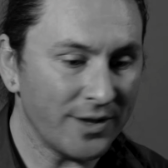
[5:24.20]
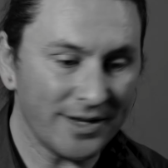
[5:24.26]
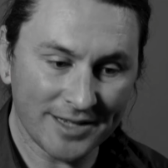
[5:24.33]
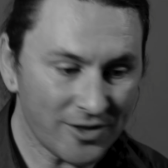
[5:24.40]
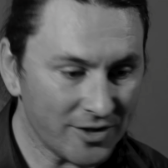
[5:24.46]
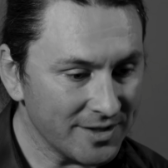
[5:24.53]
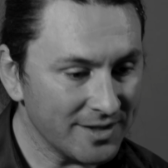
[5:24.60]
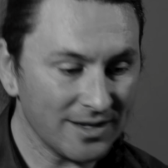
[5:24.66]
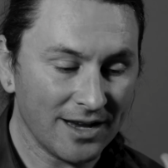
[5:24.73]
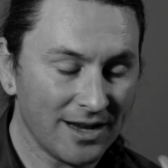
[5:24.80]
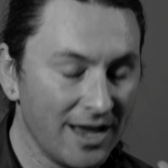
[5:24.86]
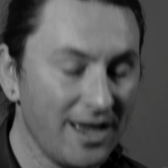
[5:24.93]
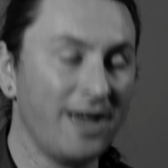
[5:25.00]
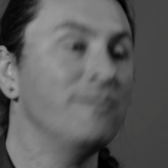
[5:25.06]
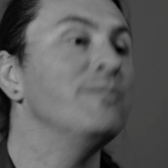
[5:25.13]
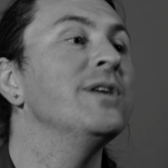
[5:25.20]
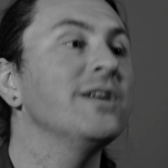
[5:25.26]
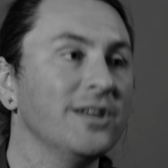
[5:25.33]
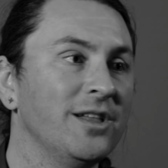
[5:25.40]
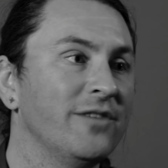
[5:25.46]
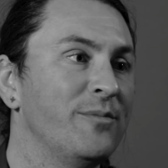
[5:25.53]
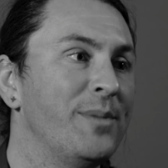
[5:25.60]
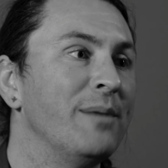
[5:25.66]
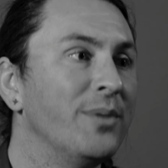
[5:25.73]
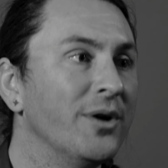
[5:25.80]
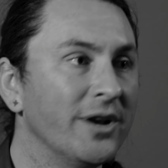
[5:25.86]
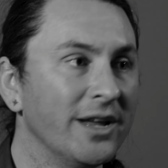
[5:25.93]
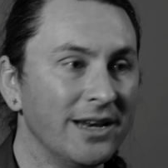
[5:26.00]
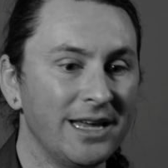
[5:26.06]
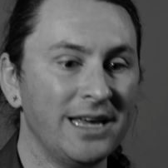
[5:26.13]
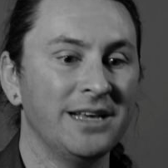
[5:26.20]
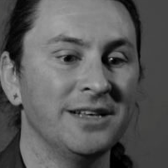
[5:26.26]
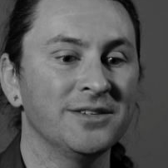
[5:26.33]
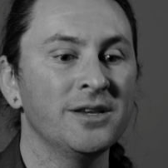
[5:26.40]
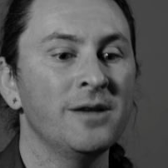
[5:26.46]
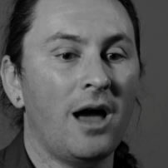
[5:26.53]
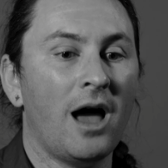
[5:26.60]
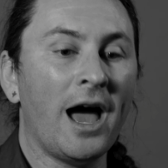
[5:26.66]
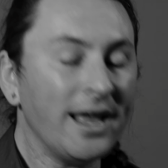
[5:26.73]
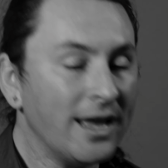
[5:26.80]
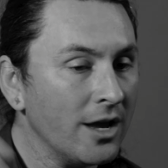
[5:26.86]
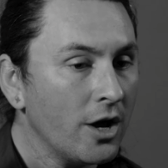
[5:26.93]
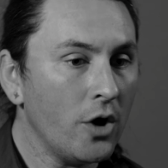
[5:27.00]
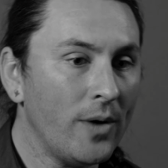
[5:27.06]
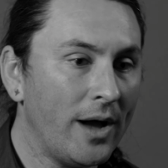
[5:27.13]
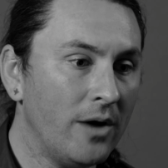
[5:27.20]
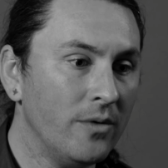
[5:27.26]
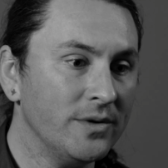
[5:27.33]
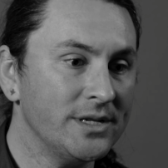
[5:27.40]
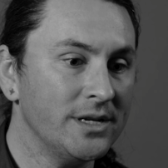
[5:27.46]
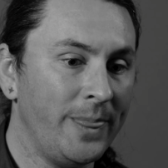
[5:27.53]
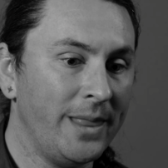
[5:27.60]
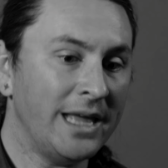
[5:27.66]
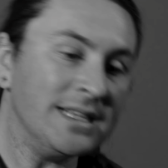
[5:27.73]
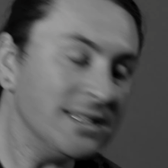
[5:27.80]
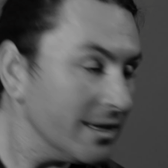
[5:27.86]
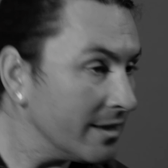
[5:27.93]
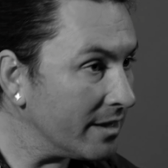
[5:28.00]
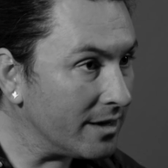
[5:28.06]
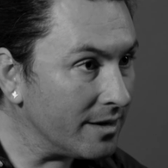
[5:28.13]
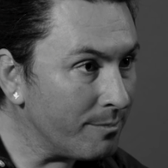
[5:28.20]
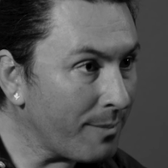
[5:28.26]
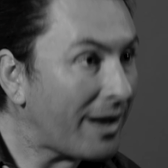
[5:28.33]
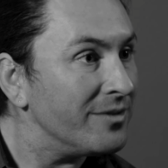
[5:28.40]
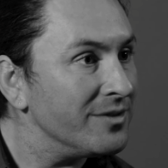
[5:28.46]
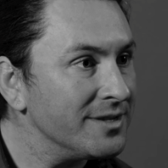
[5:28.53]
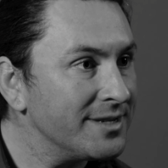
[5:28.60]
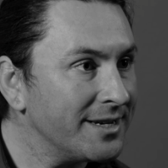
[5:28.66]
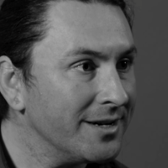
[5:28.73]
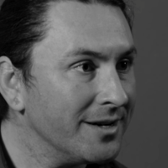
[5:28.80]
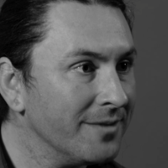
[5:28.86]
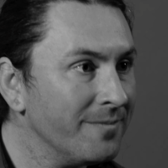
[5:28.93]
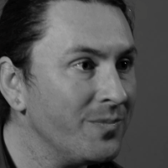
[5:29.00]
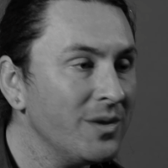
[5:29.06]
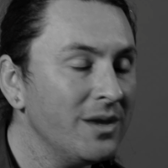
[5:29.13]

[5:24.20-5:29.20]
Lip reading: things I really love about birding is I can go out into the mountains here